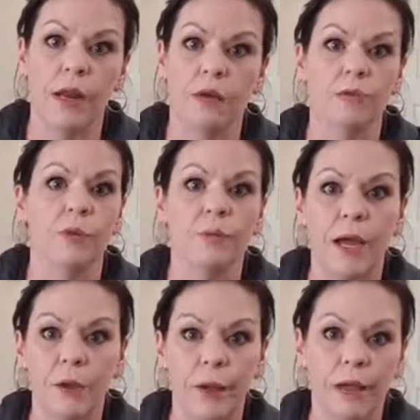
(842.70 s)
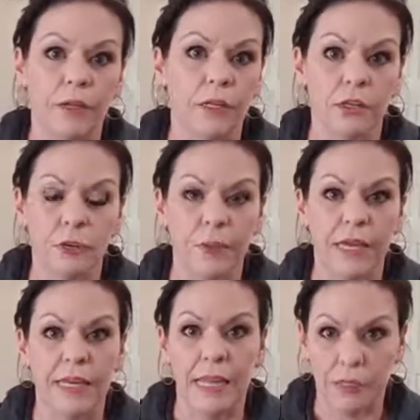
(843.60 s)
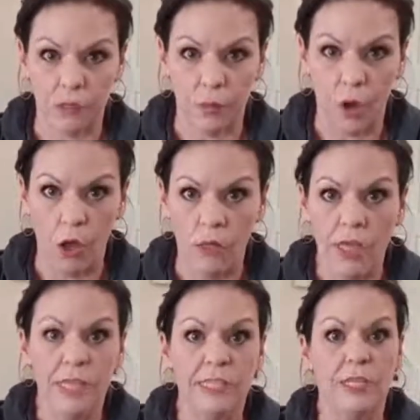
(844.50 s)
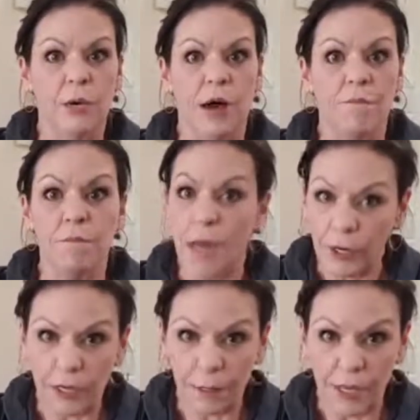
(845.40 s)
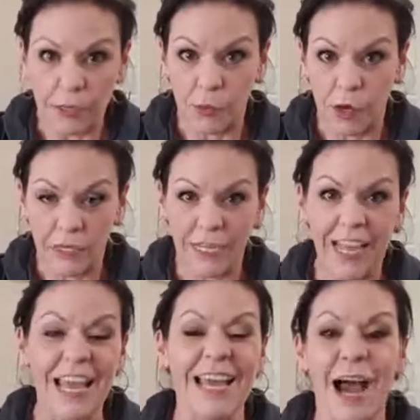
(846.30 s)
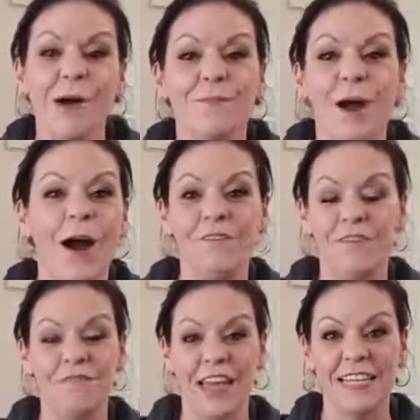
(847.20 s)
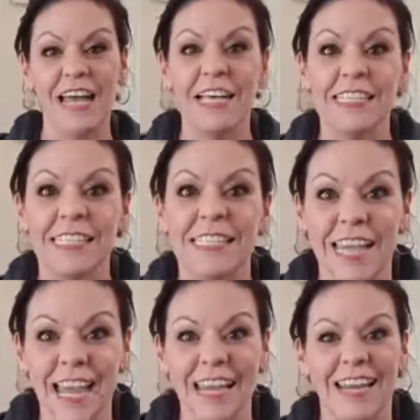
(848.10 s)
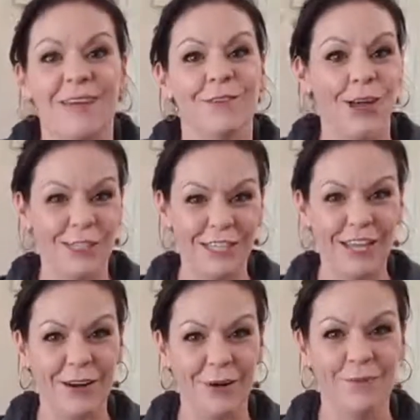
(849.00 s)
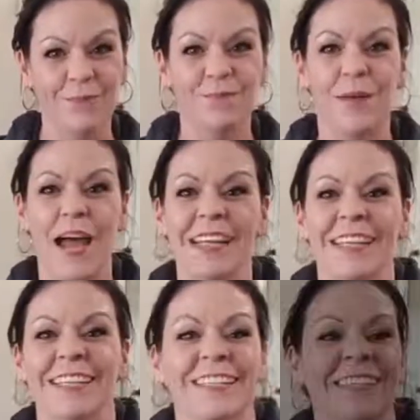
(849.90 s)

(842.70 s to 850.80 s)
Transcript: and I'll swing back around in a little bit and answer them all. So I better get back to work. And I hope y'all have a fantastic day, and I will talk to you later. Bye.